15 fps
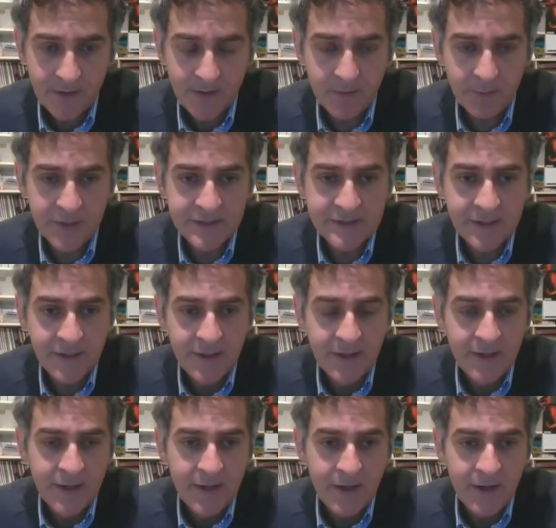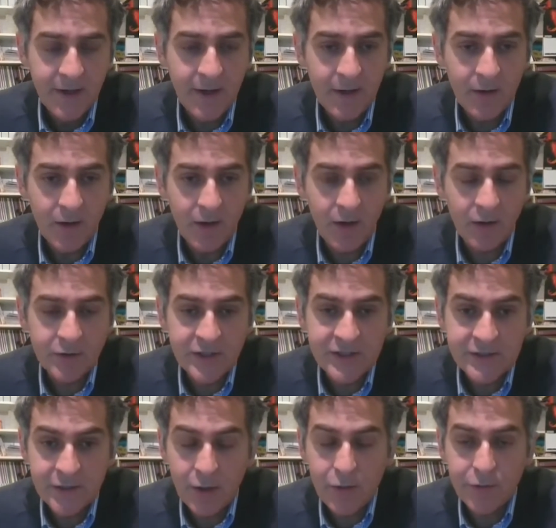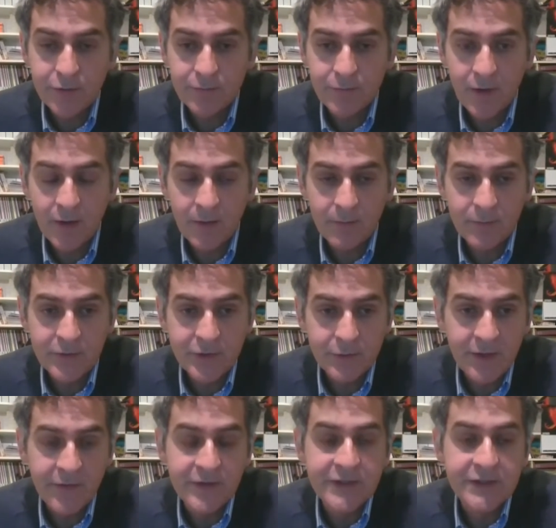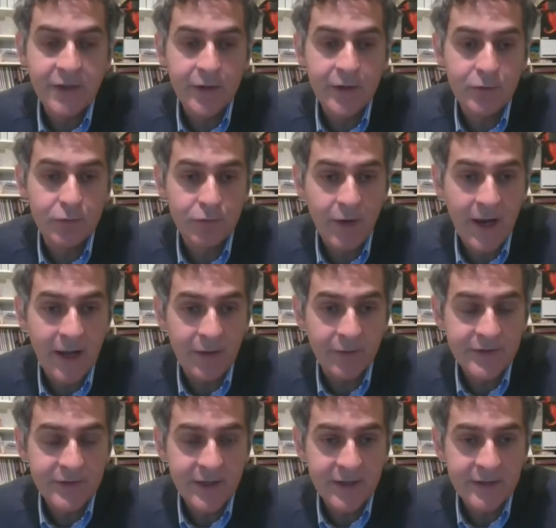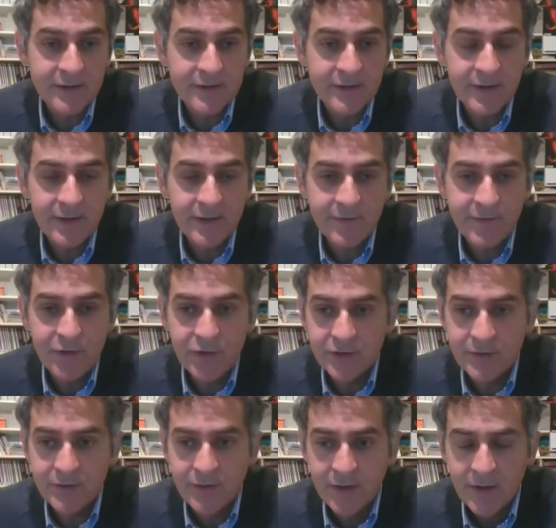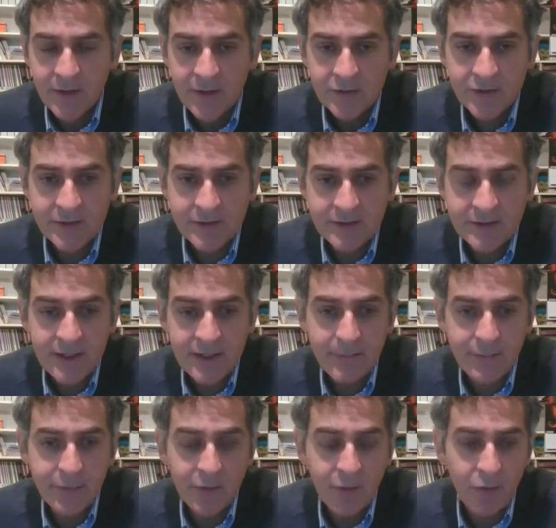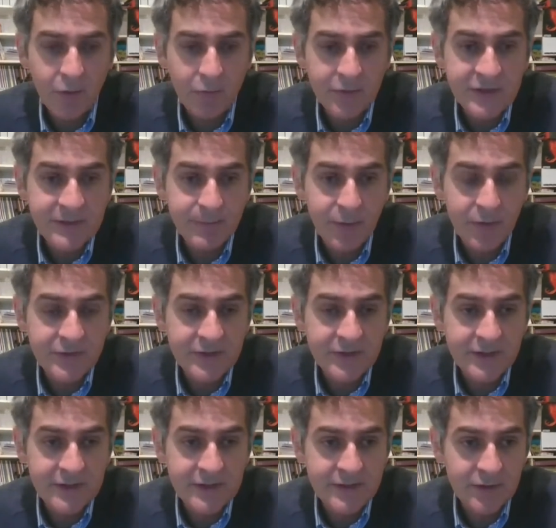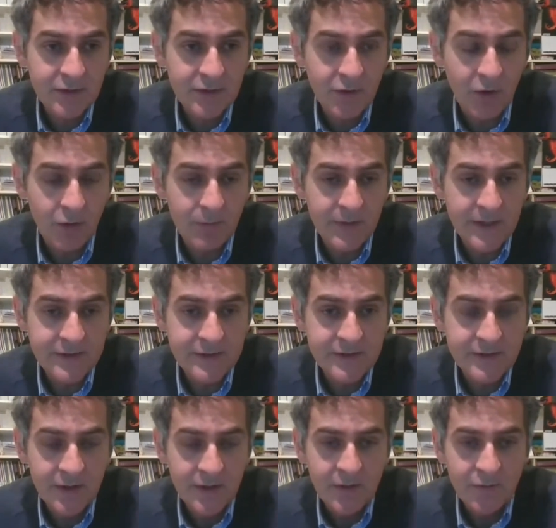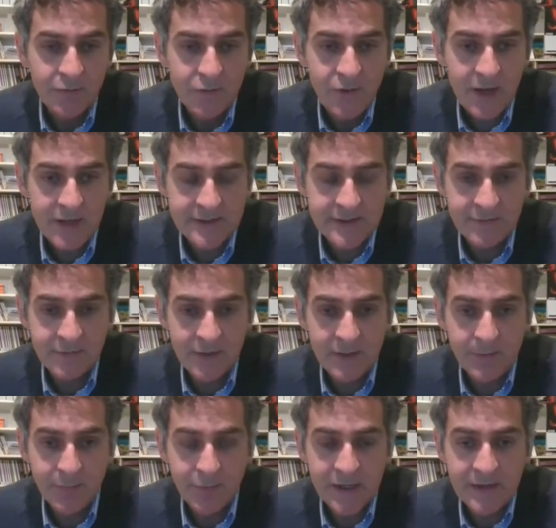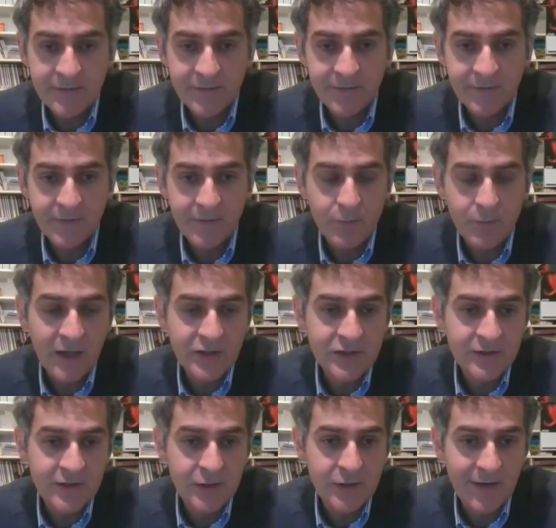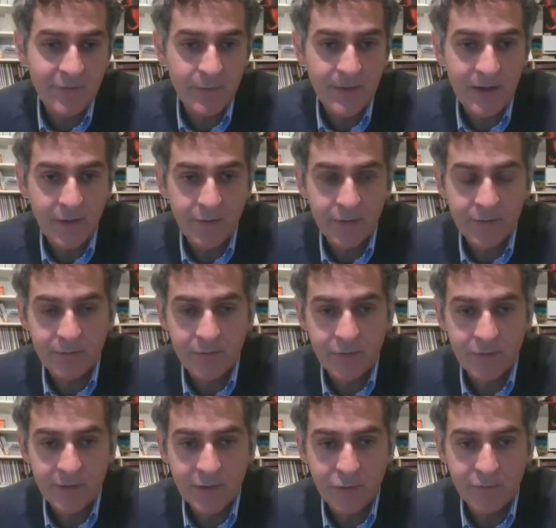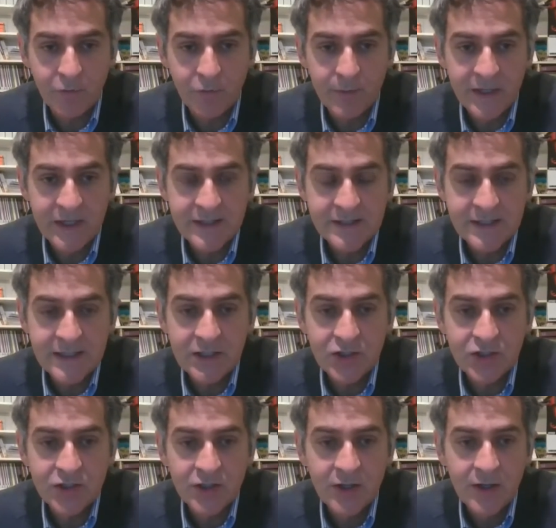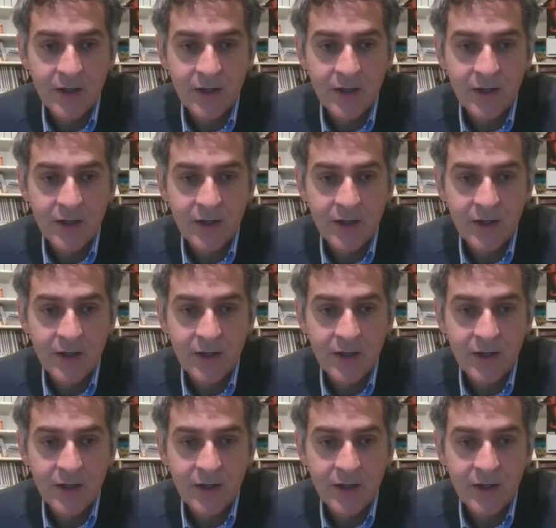but I'll just go do another cycle round, and if you could just keep your responses and comments relatively brief. Imagine that you have about 3 or 4 minutes each,